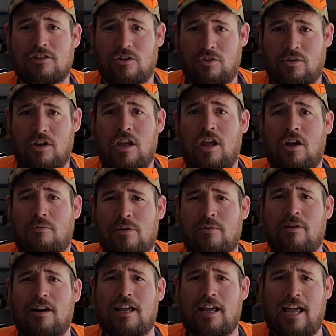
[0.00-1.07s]
So
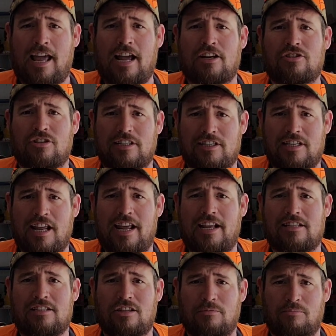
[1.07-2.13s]
we want to actually
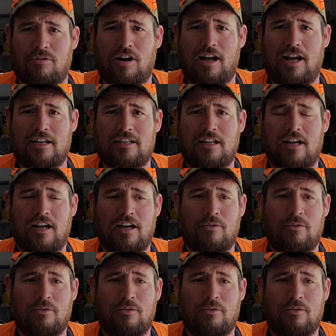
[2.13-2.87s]
taste the brat.